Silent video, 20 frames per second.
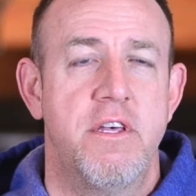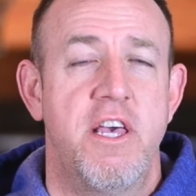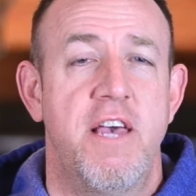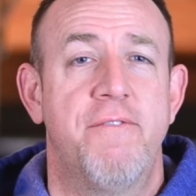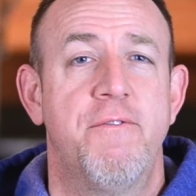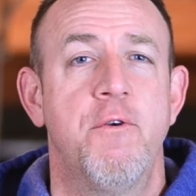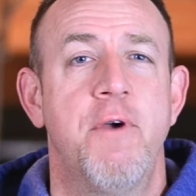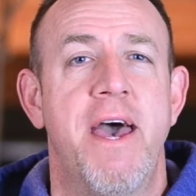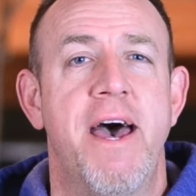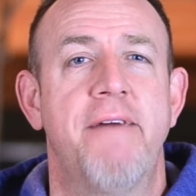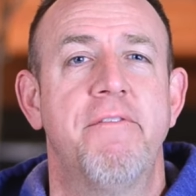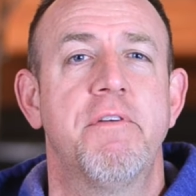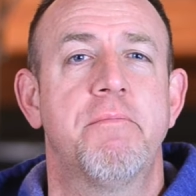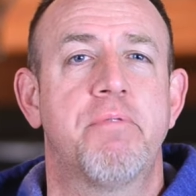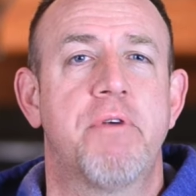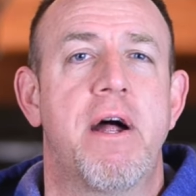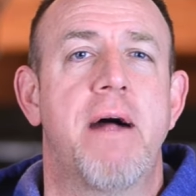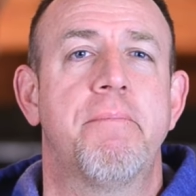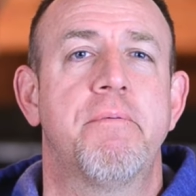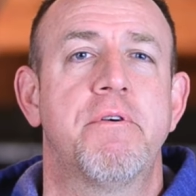if you have the
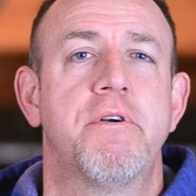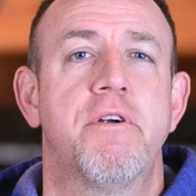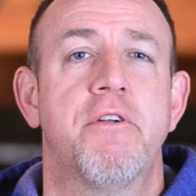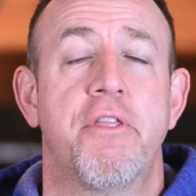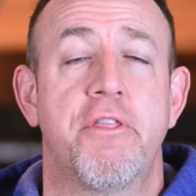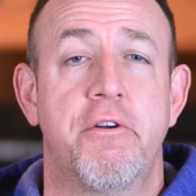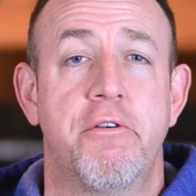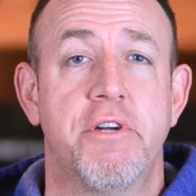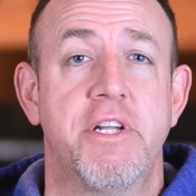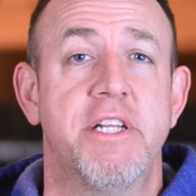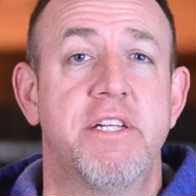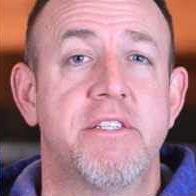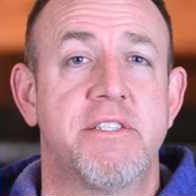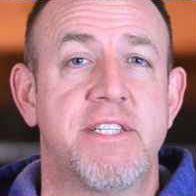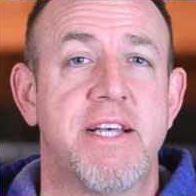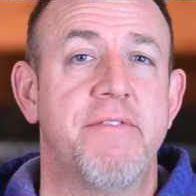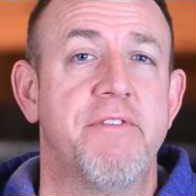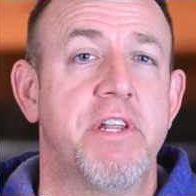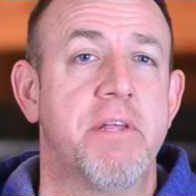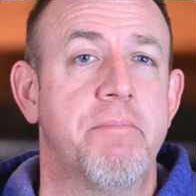proper 30 to
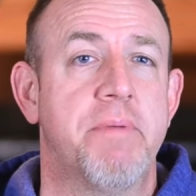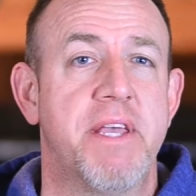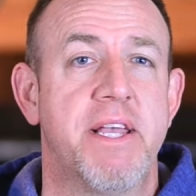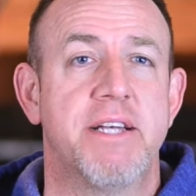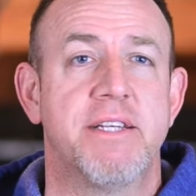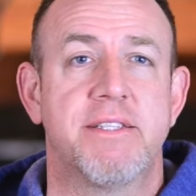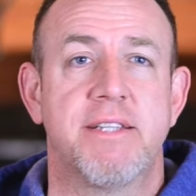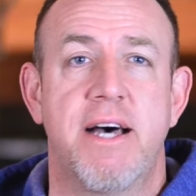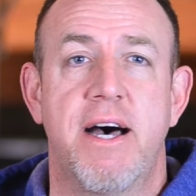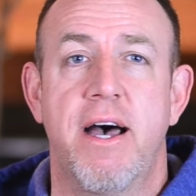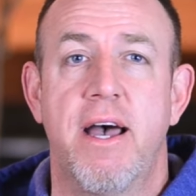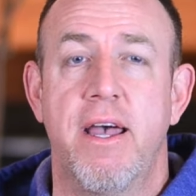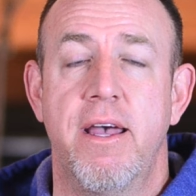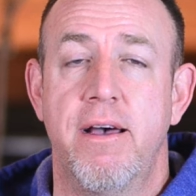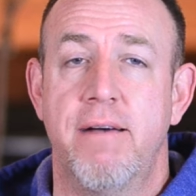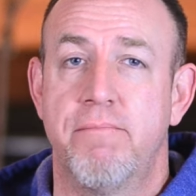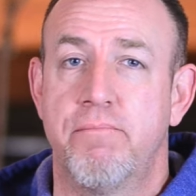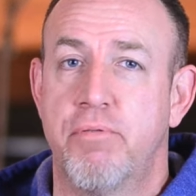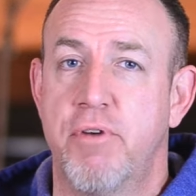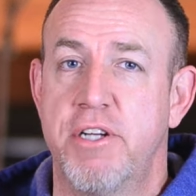70 psi
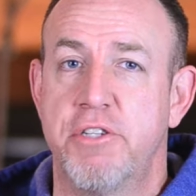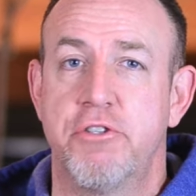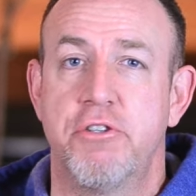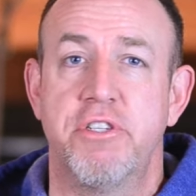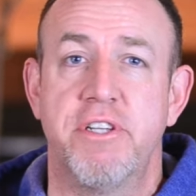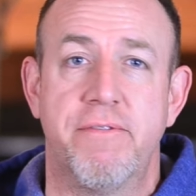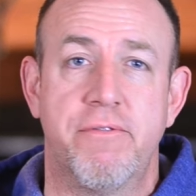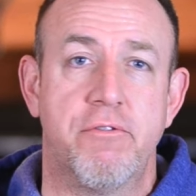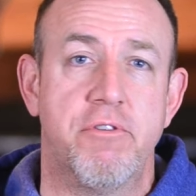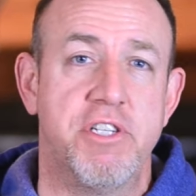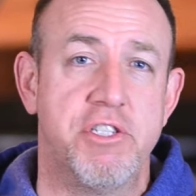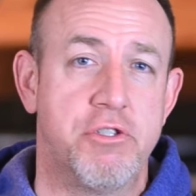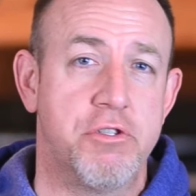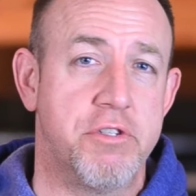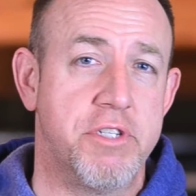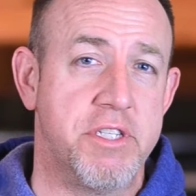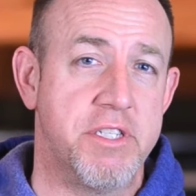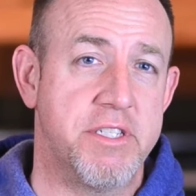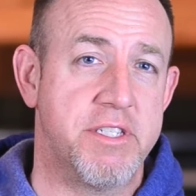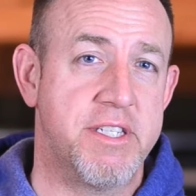of pressure
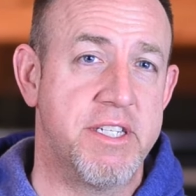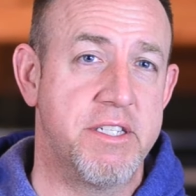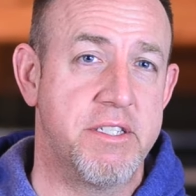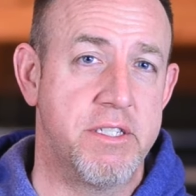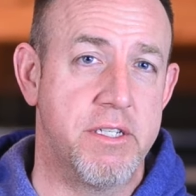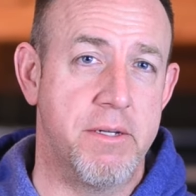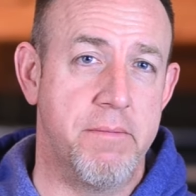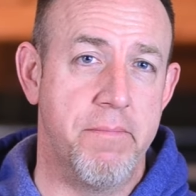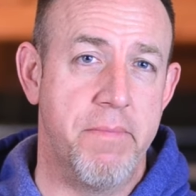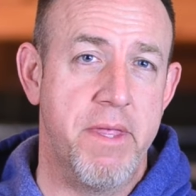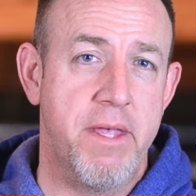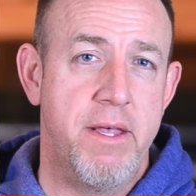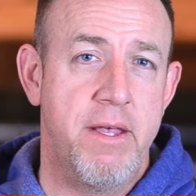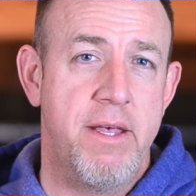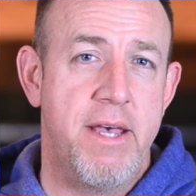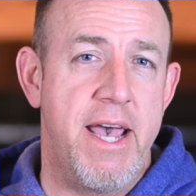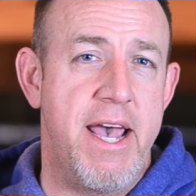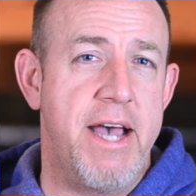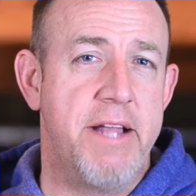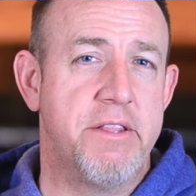differential in the system
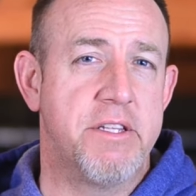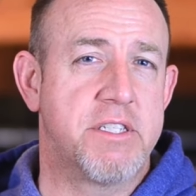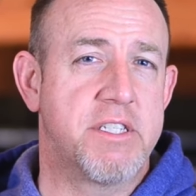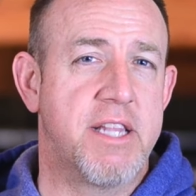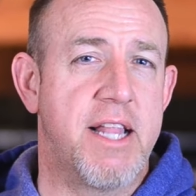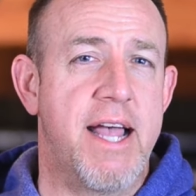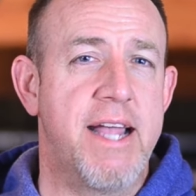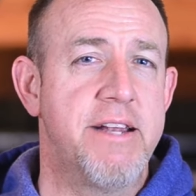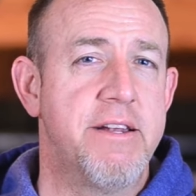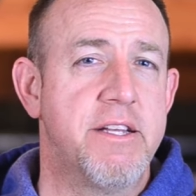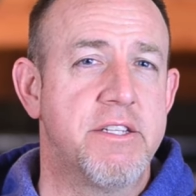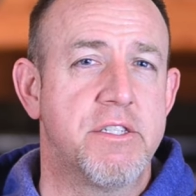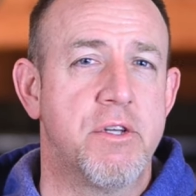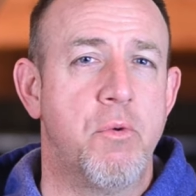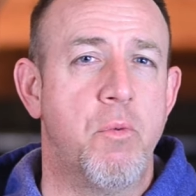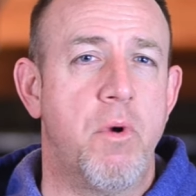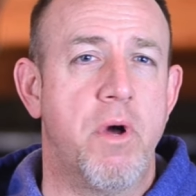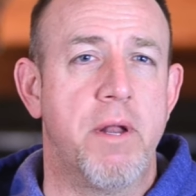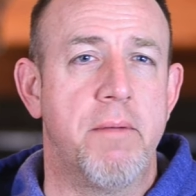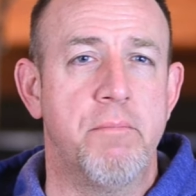and the slide
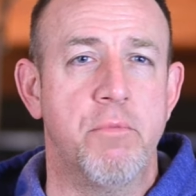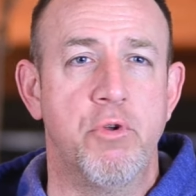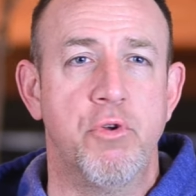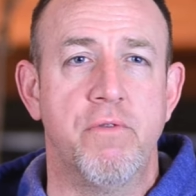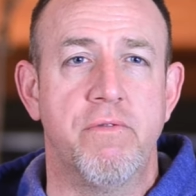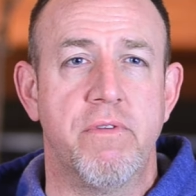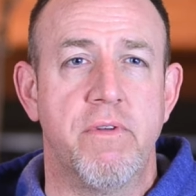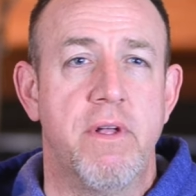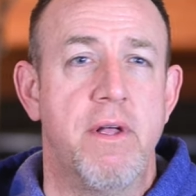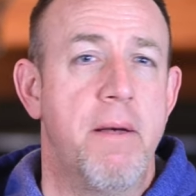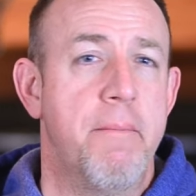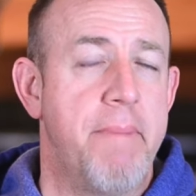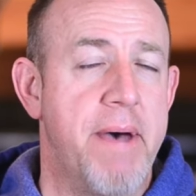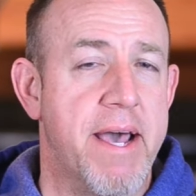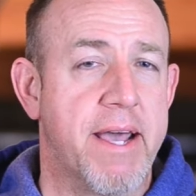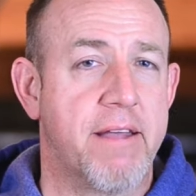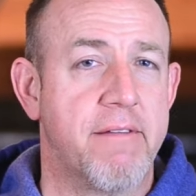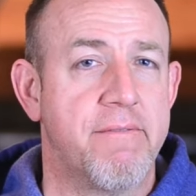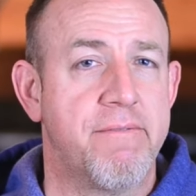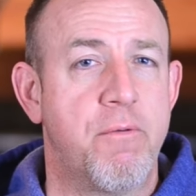doesn't want to move
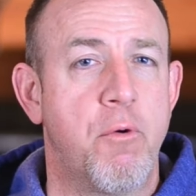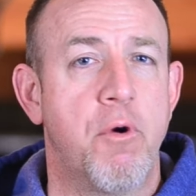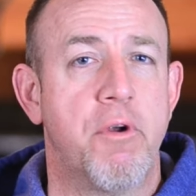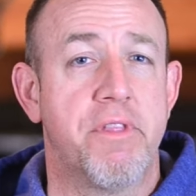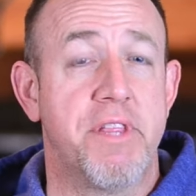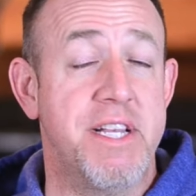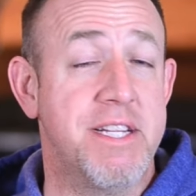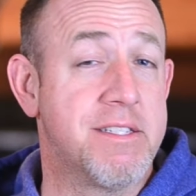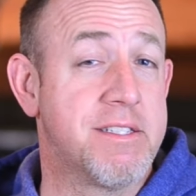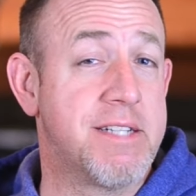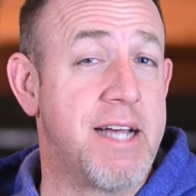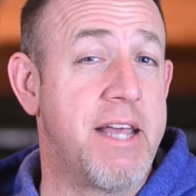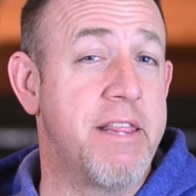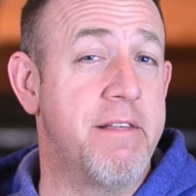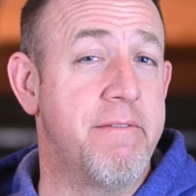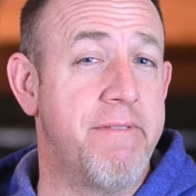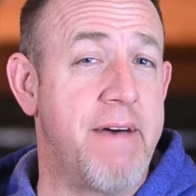back and forth inside the